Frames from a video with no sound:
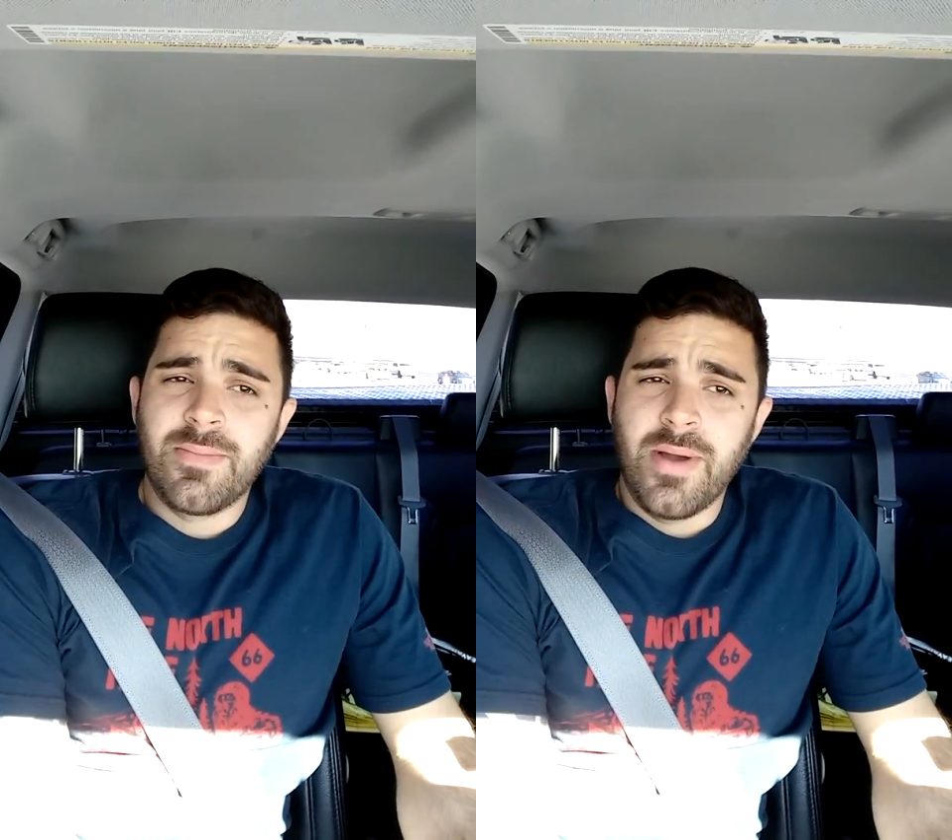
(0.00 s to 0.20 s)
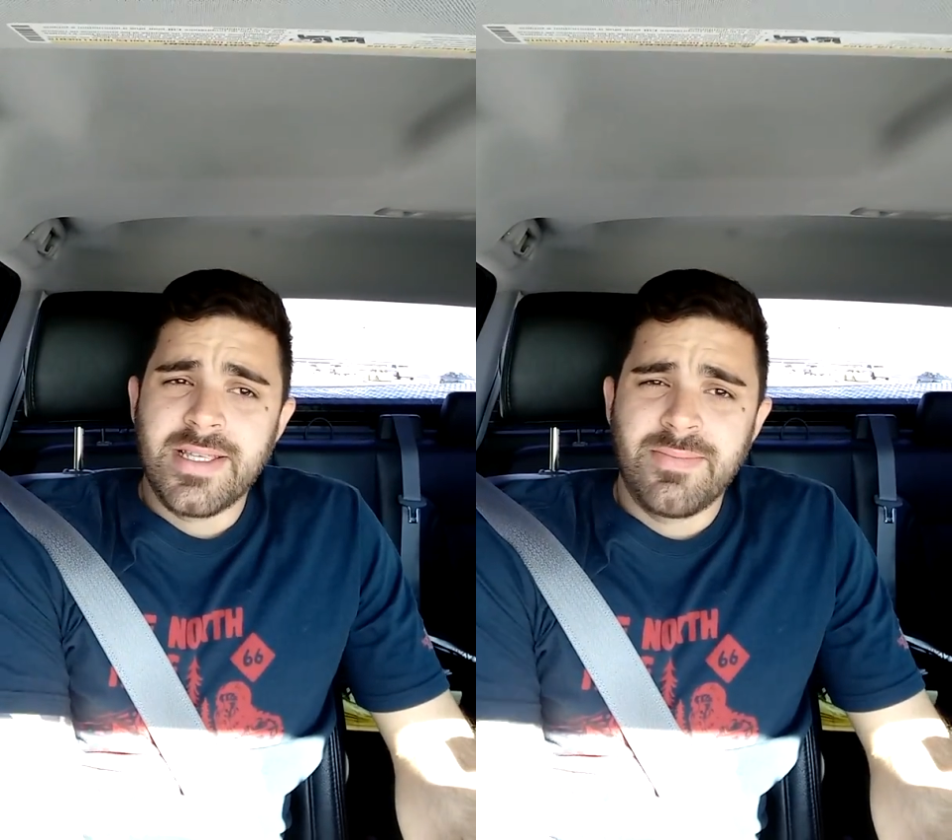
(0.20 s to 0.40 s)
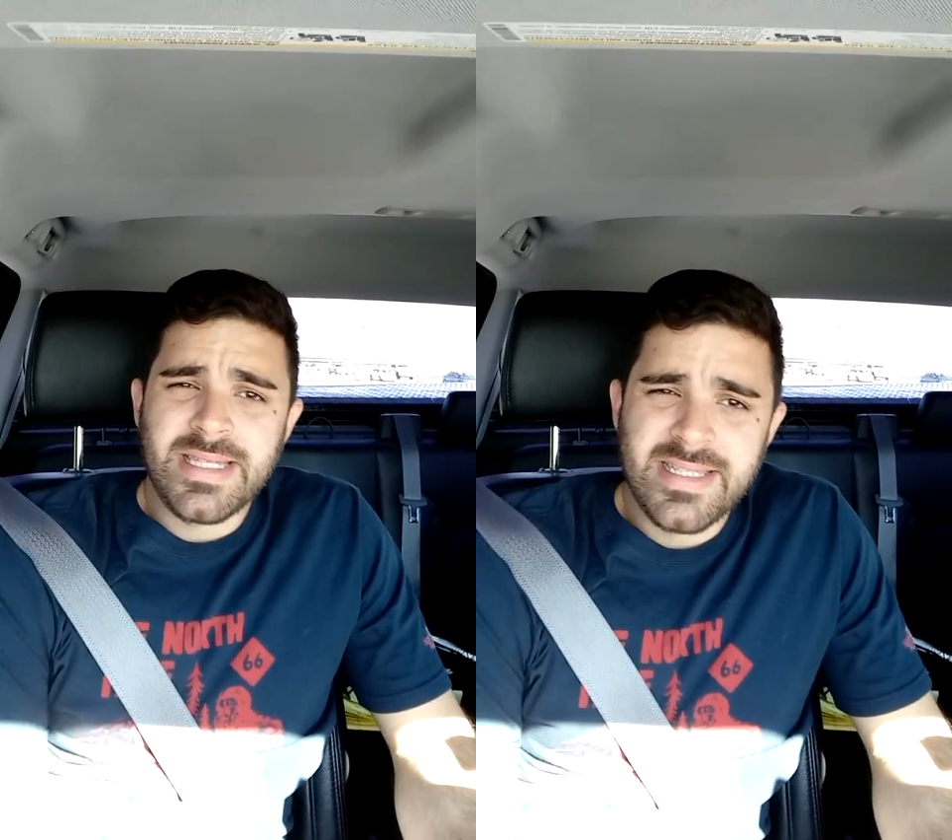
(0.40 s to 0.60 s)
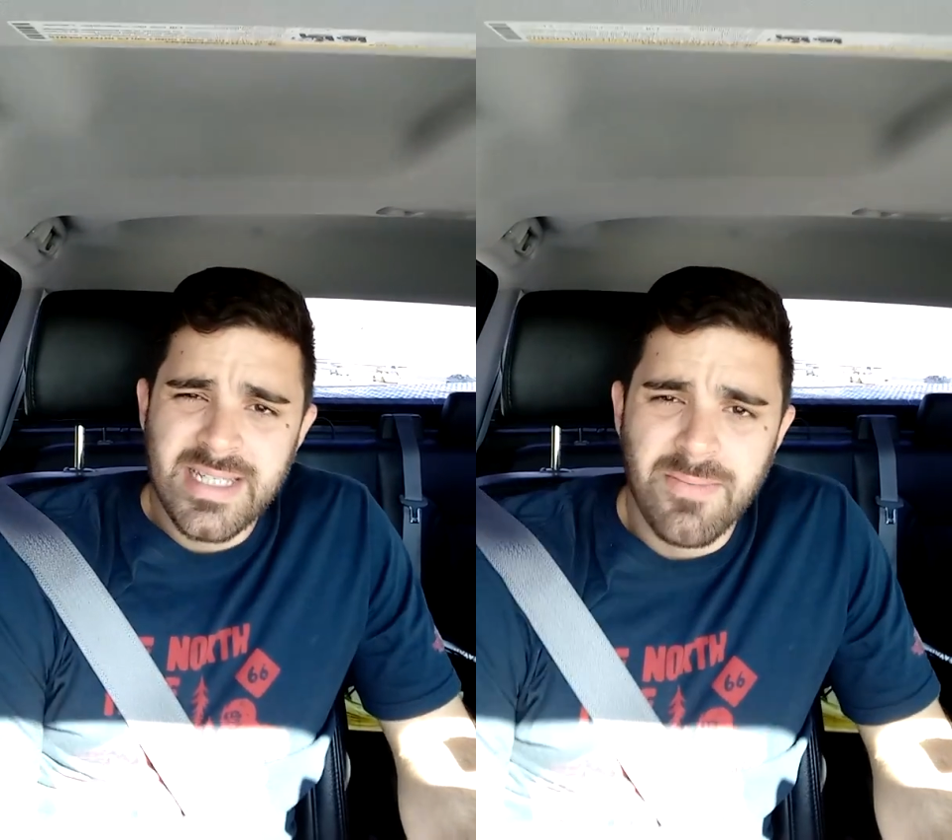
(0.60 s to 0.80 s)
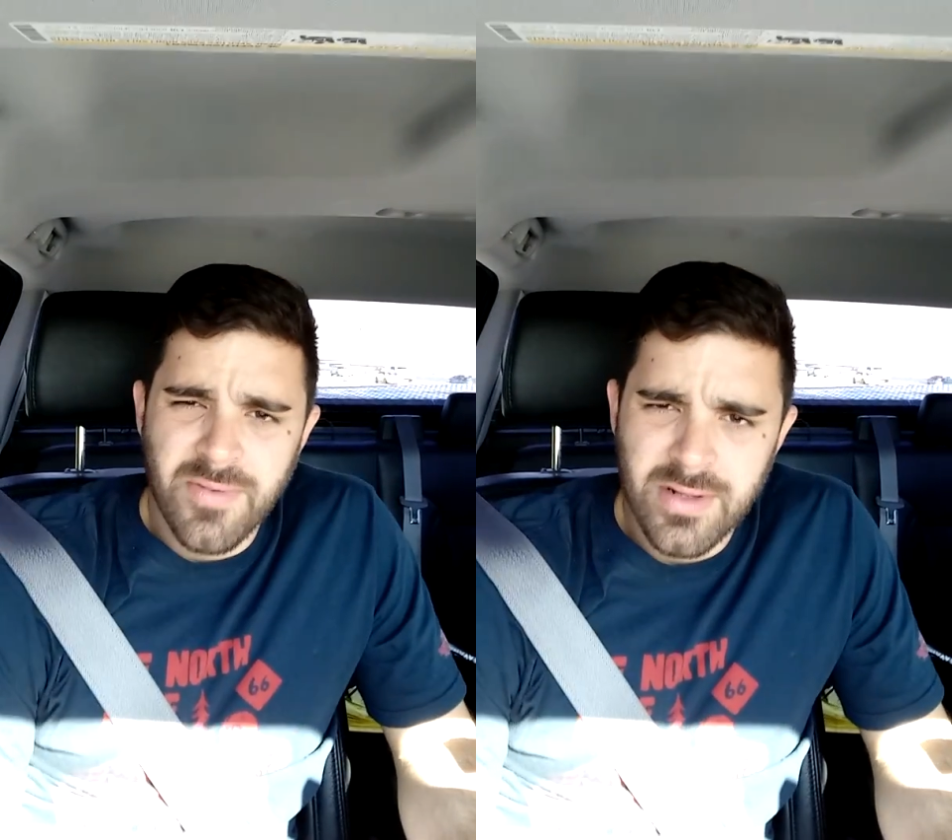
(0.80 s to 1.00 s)
the price of
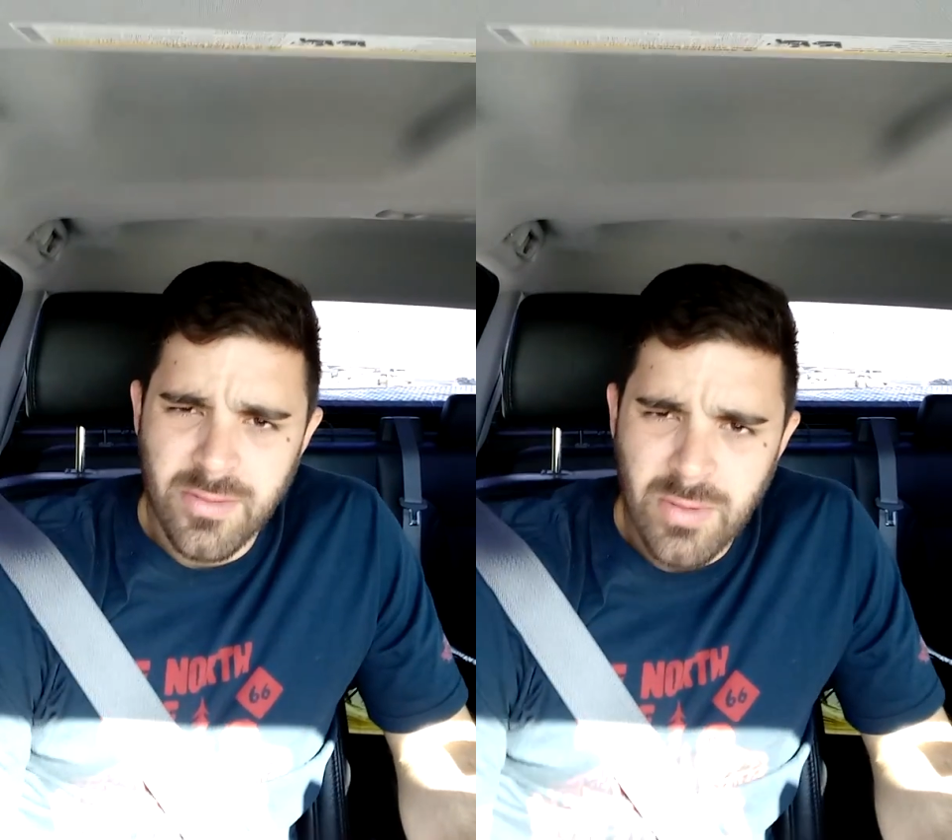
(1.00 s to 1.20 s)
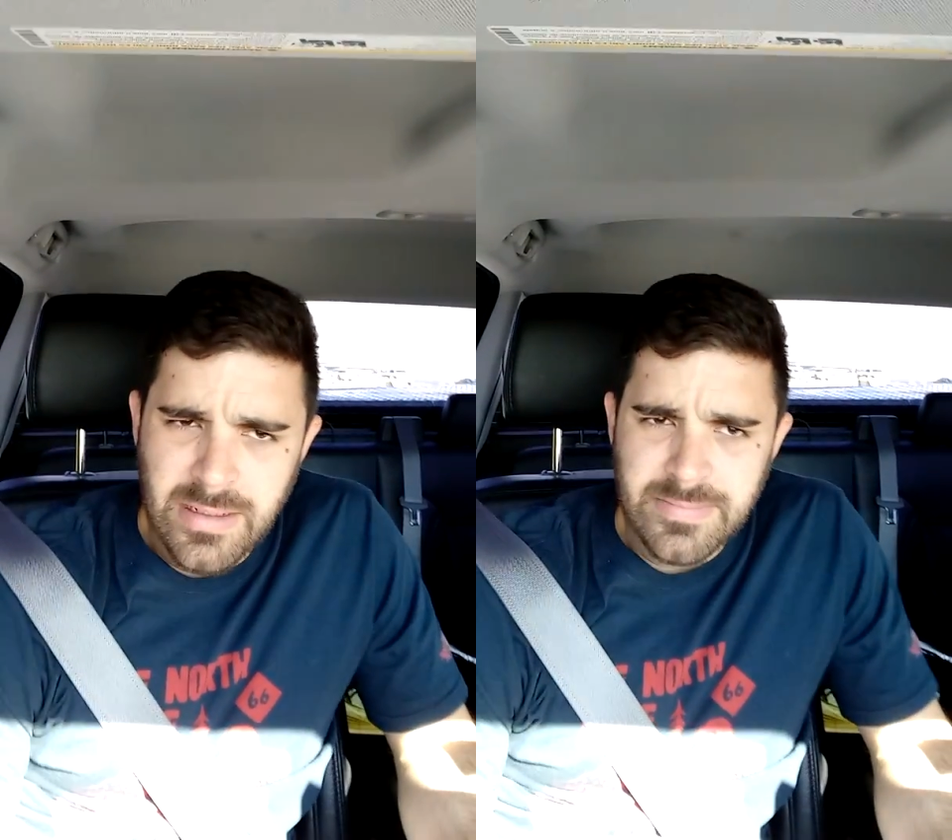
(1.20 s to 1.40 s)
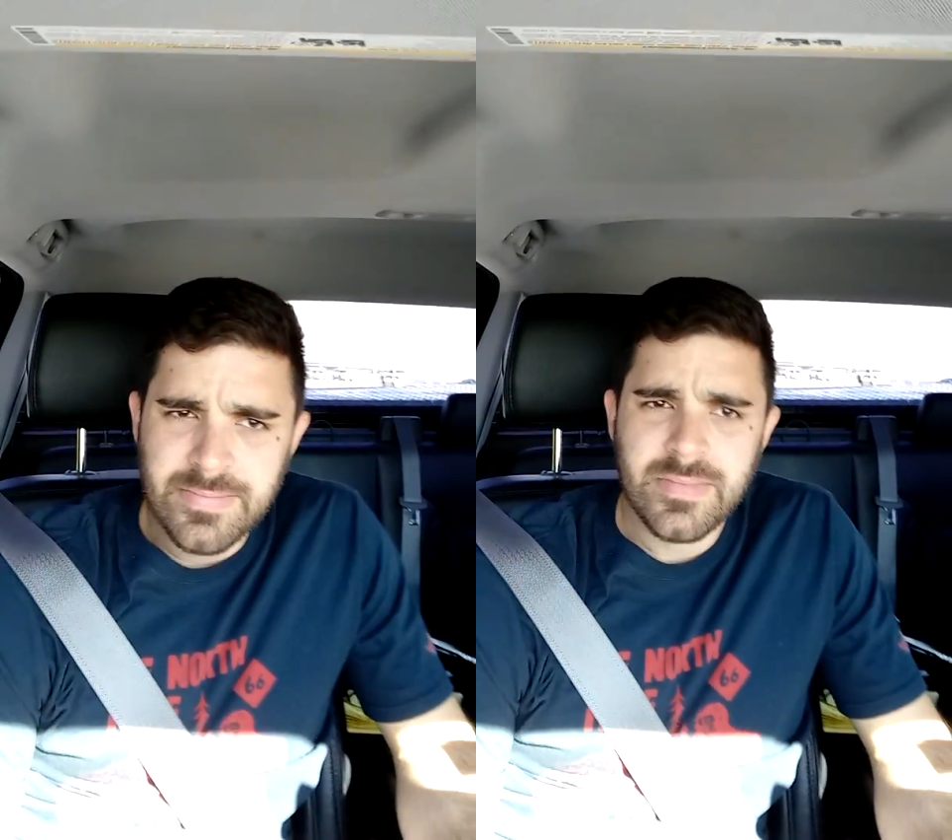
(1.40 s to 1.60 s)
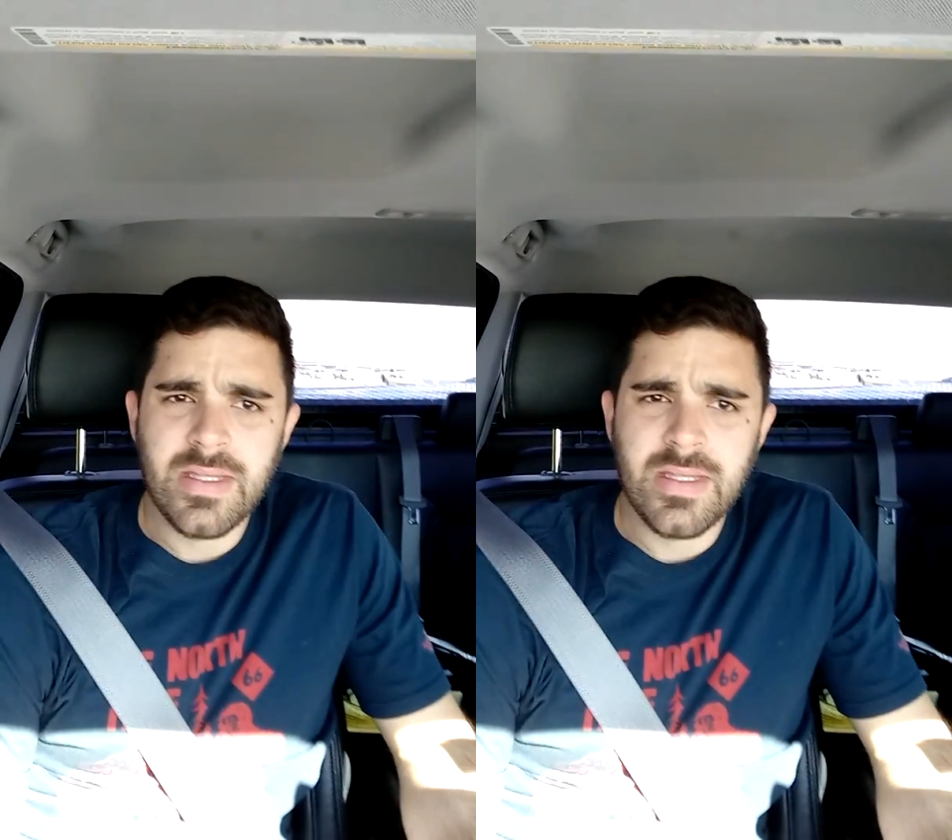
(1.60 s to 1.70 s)
BTC up for a little while,